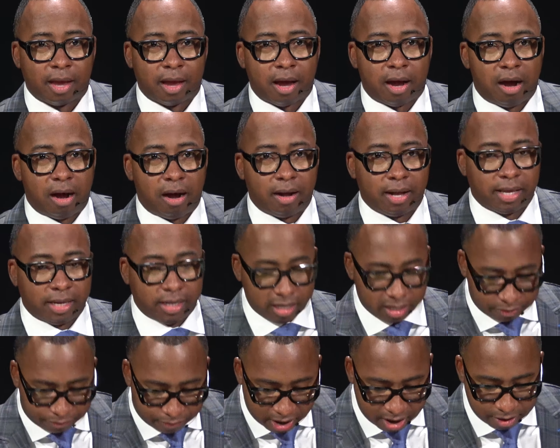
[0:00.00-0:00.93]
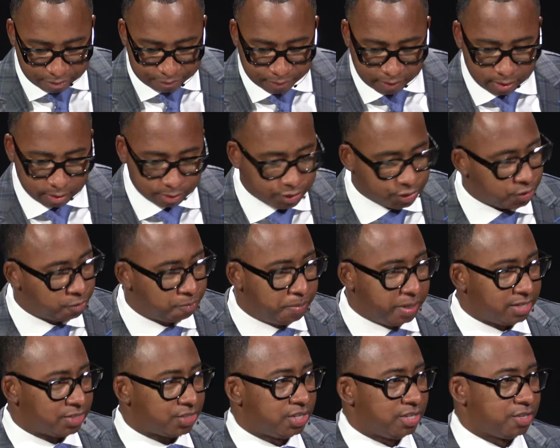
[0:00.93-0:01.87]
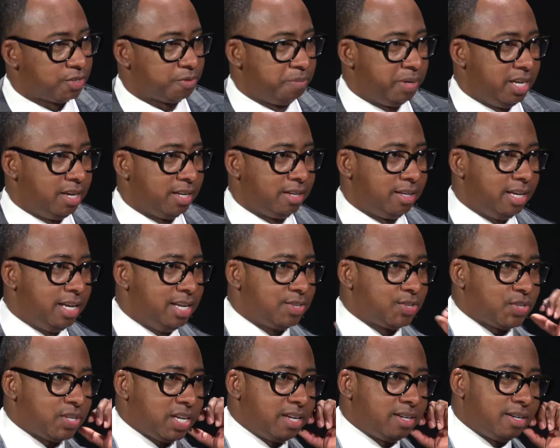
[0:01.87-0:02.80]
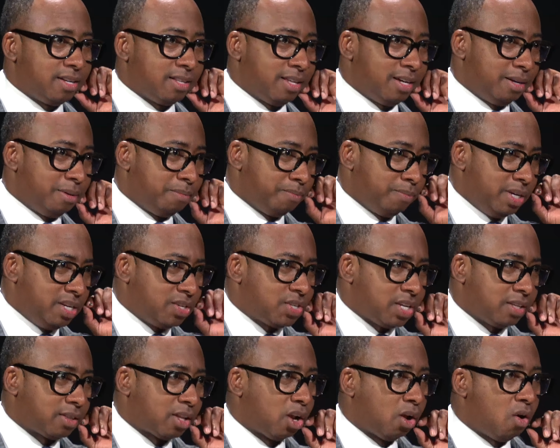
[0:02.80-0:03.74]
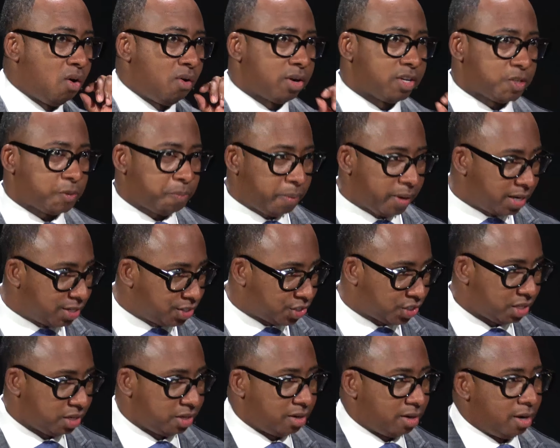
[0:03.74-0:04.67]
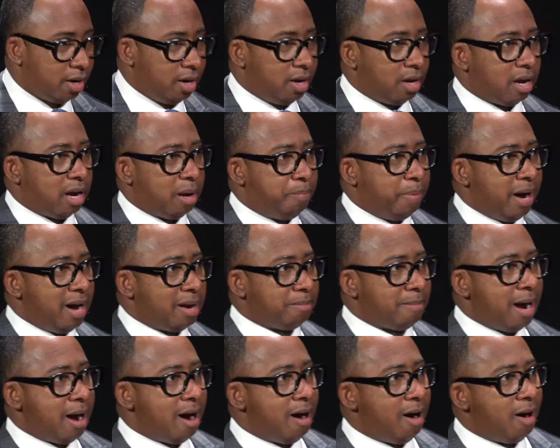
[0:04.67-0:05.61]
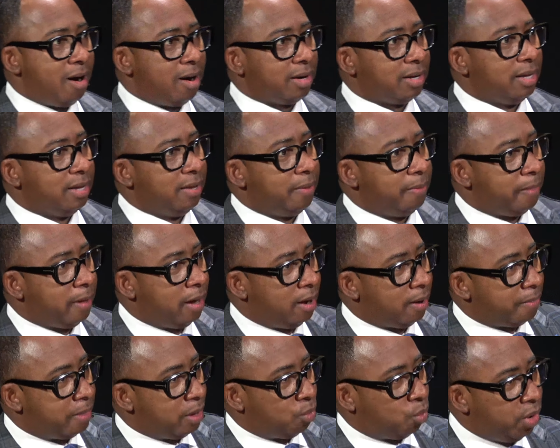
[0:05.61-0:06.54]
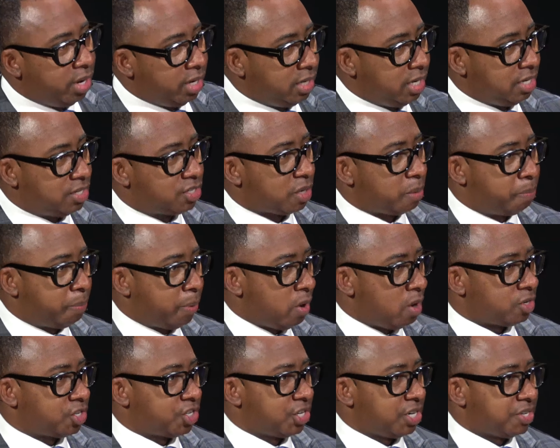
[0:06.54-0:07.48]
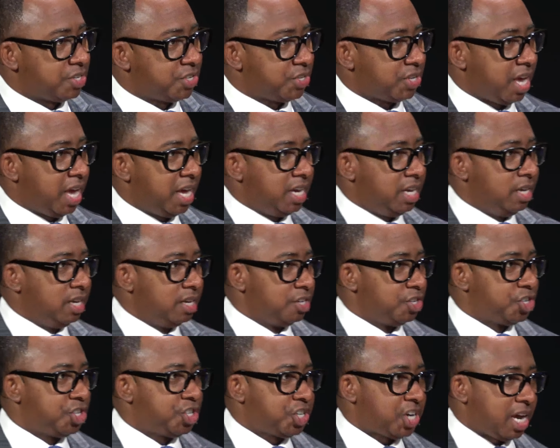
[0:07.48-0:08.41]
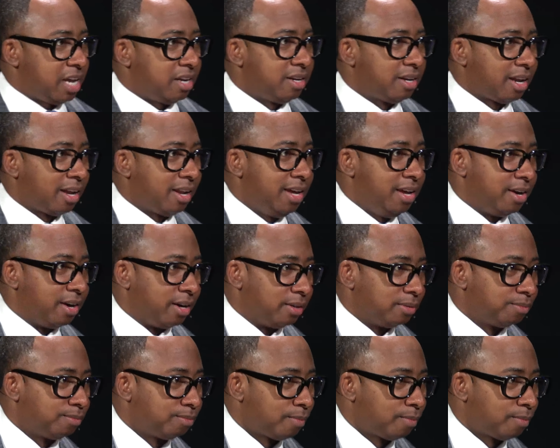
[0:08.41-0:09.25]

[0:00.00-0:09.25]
Uh, and in the very first business meeting, he said to them, He said, The Lord has placed it upon my heart uh, that we need to purchase a chandelier.